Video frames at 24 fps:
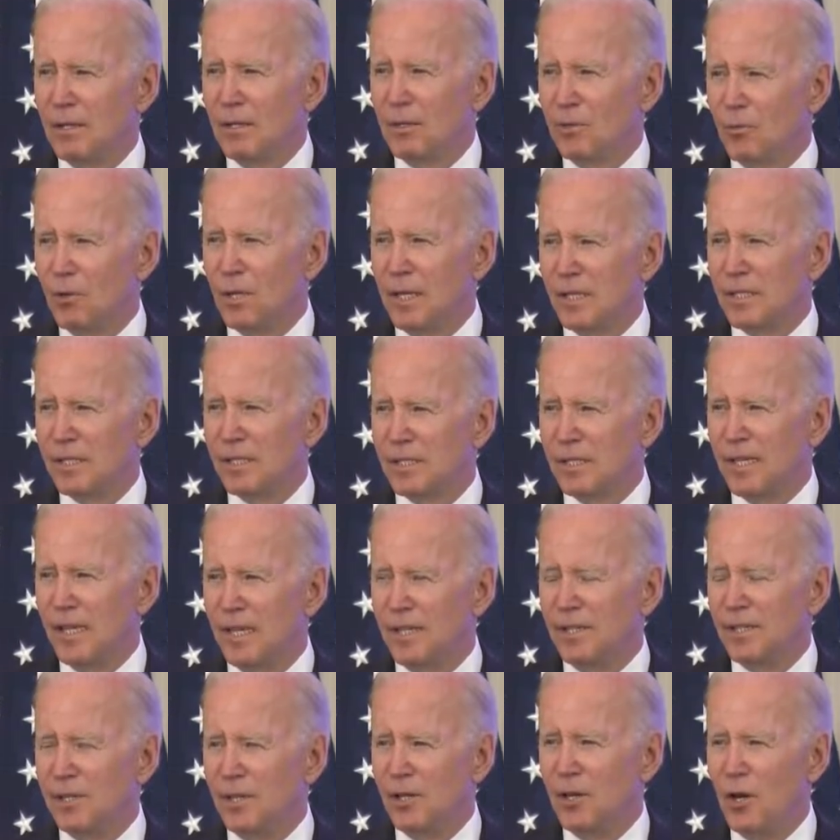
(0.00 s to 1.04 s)
Greece
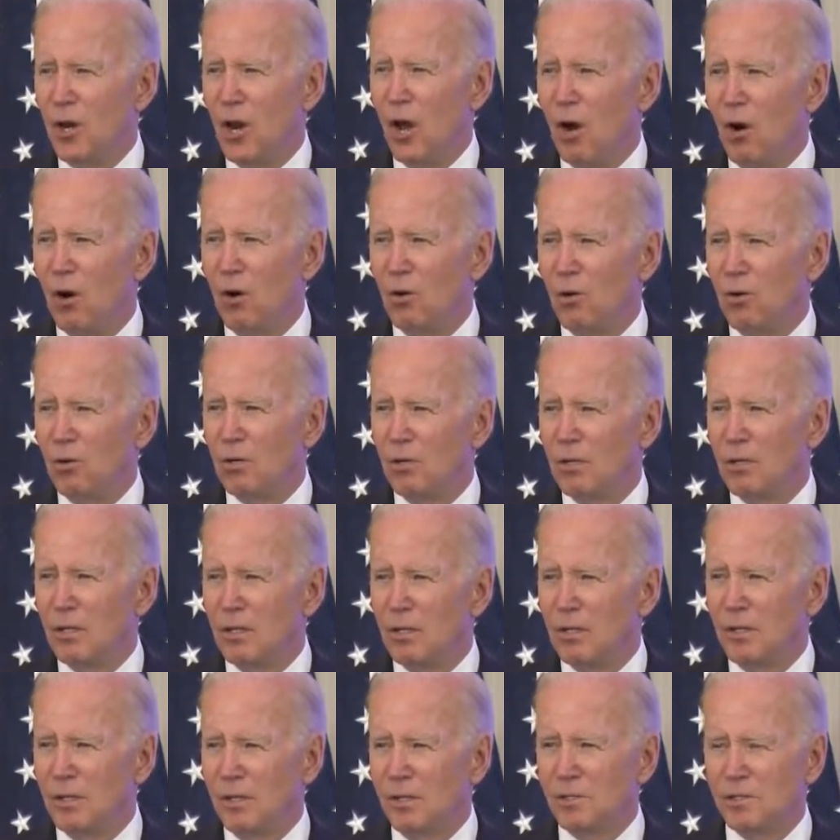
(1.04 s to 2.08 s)
said no,
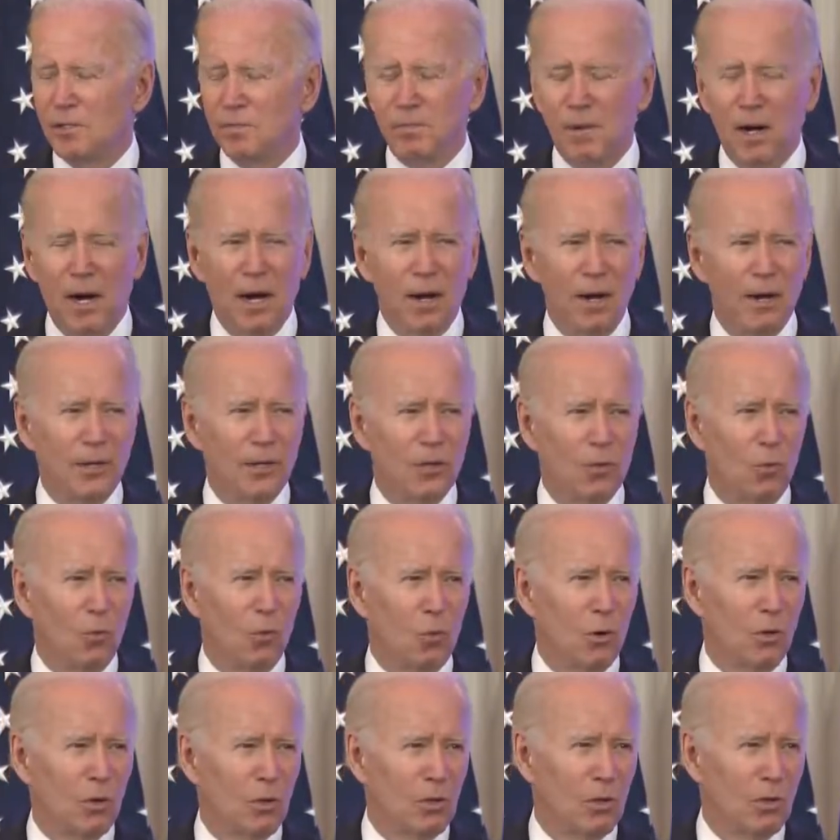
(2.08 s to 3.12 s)
inspiring the
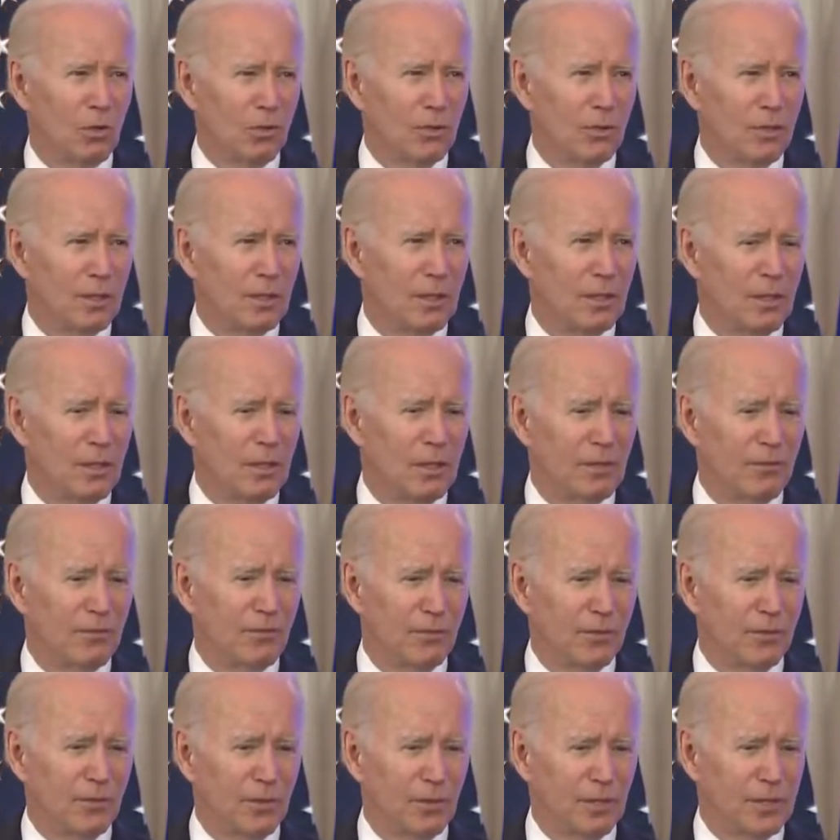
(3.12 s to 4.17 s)
world
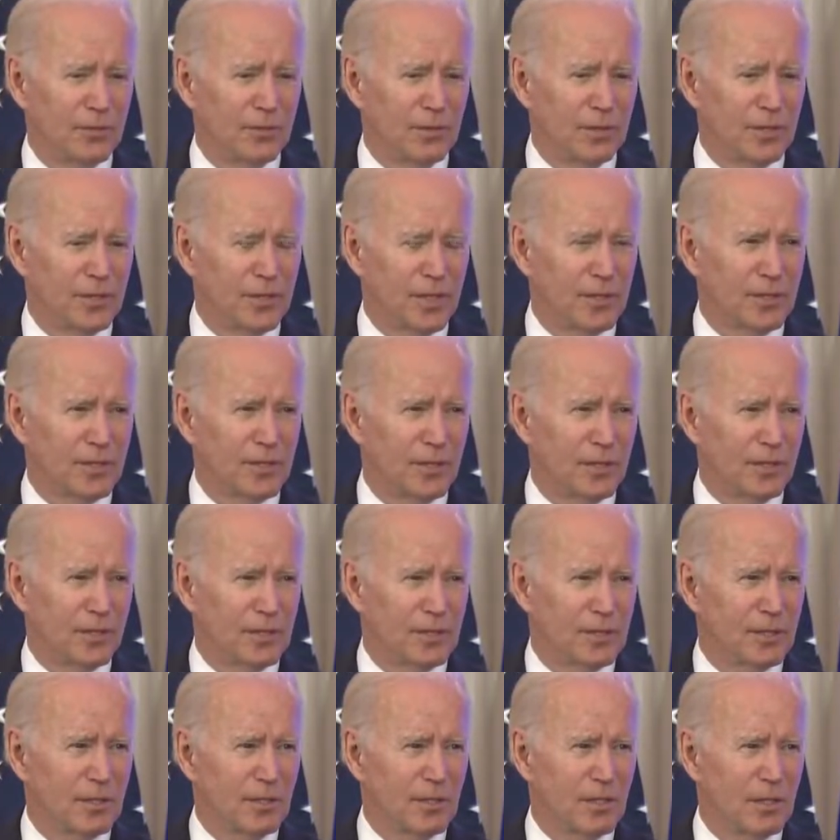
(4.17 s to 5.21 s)
to its
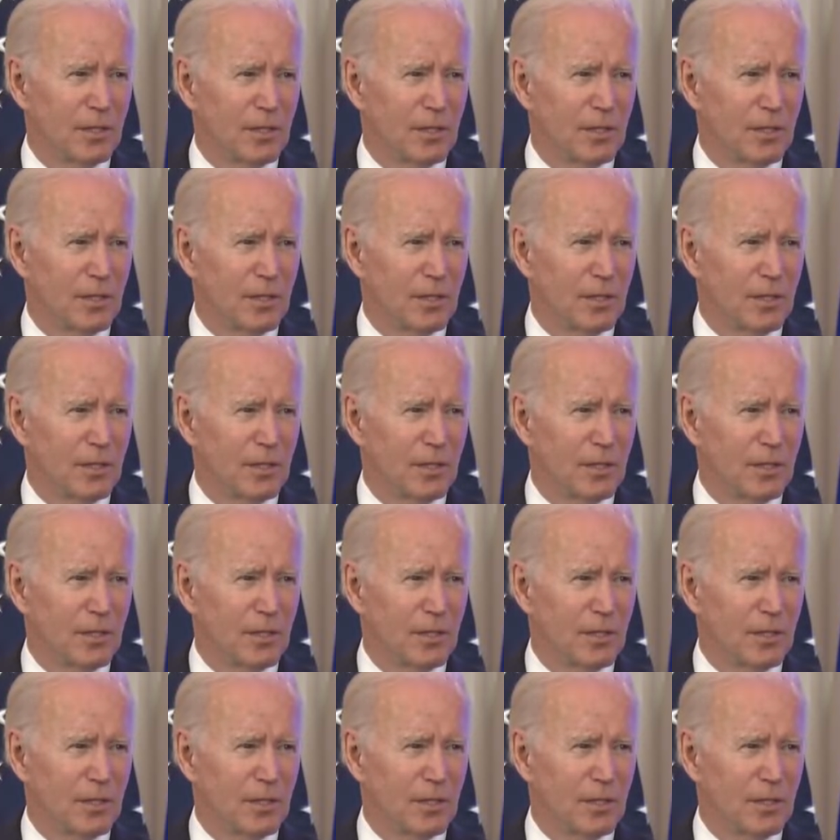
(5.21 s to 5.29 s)
resistance.